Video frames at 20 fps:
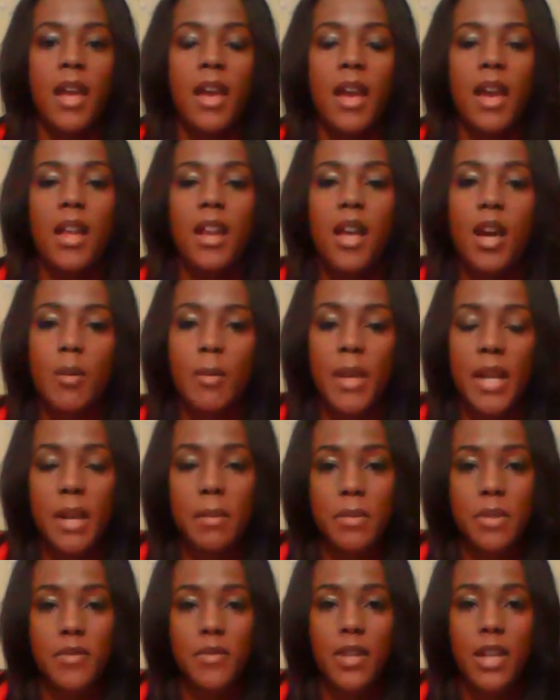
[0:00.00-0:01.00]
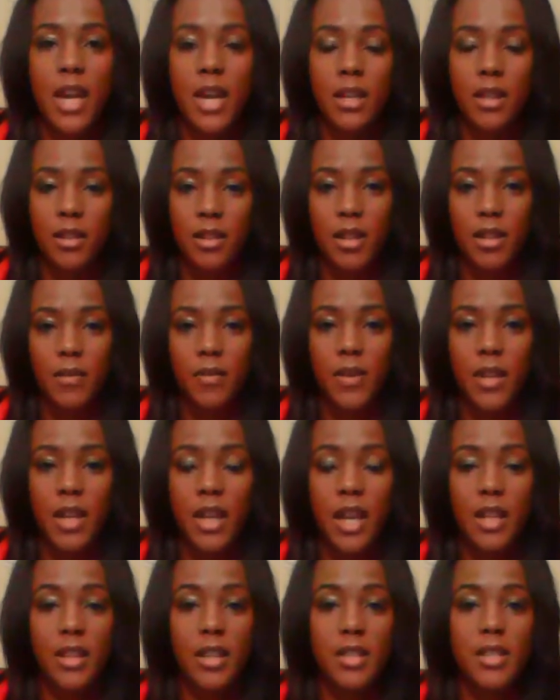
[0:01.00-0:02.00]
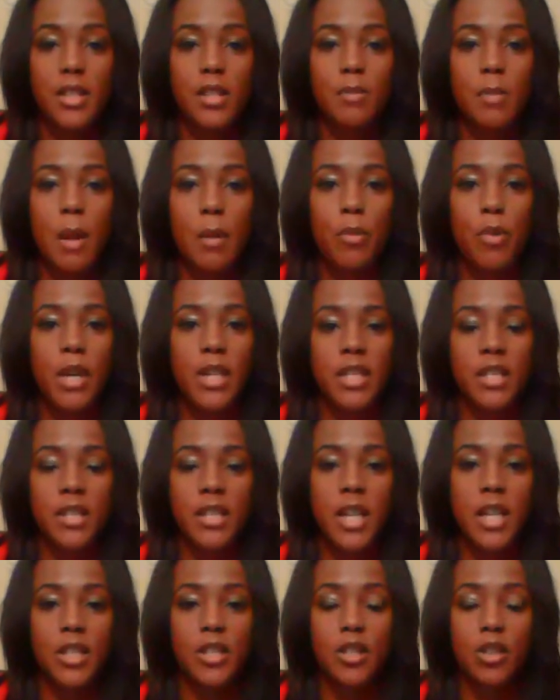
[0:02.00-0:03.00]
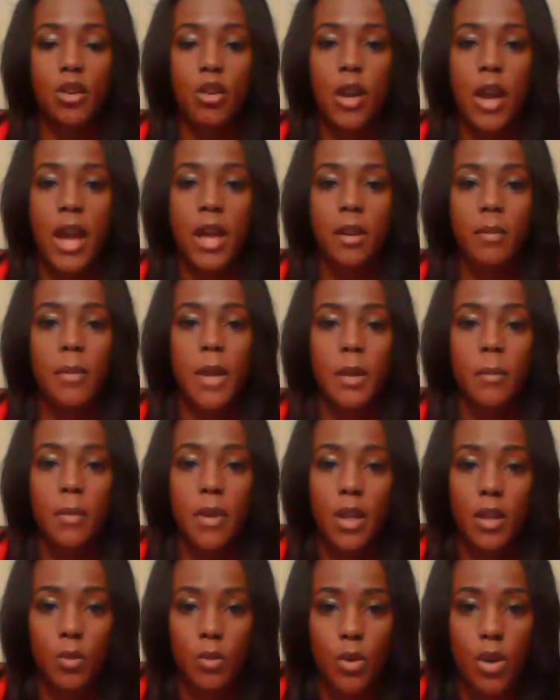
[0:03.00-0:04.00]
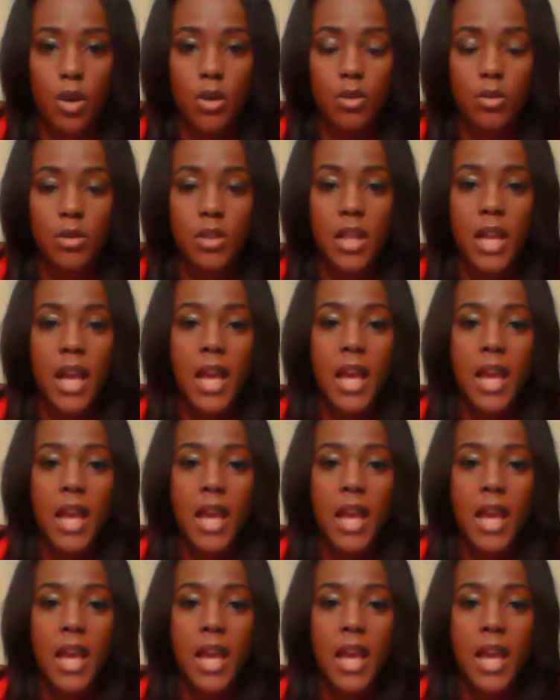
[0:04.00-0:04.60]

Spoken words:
Hello, my name is Valanya Duffy, and this is my presentation on how to make pin rolls.